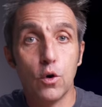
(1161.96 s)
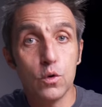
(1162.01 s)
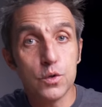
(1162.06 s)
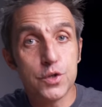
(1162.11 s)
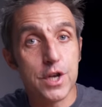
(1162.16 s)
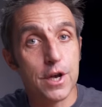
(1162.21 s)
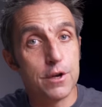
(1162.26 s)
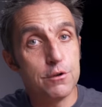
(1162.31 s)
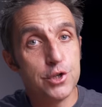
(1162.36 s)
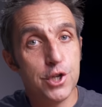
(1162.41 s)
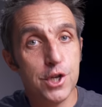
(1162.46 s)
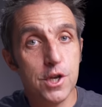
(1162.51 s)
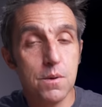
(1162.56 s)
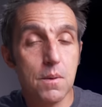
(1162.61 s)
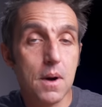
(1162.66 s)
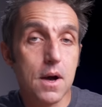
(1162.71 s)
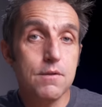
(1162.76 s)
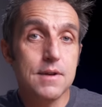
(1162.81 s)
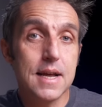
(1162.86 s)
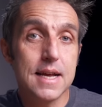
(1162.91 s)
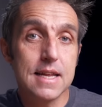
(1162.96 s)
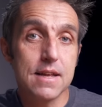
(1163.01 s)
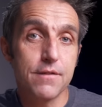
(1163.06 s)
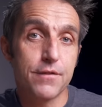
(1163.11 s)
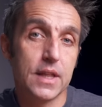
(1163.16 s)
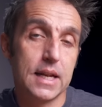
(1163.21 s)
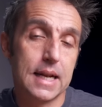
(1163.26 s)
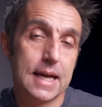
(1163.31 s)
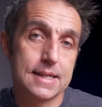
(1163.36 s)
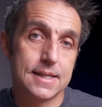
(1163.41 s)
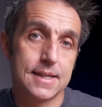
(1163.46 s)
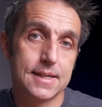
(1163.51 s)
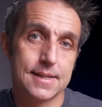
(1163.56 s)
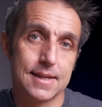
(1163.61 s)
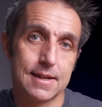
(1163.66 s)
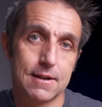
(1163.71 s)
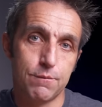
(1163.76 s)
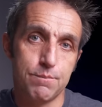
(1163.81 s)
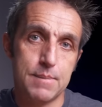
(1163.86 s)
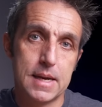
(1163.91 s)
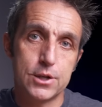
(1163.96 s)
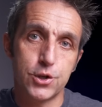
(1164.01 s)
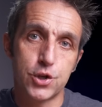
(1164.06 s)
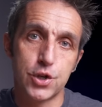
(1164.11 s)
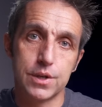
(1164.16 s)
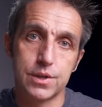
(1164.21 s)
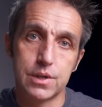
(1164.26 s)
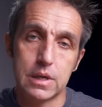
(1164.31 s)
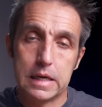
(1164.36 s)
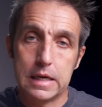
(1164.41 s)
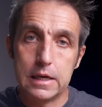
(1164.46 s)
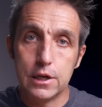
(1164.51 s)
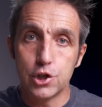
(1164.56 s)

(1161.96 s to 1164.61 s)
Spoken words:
Also, do you own any of the lenses that I've mentioned?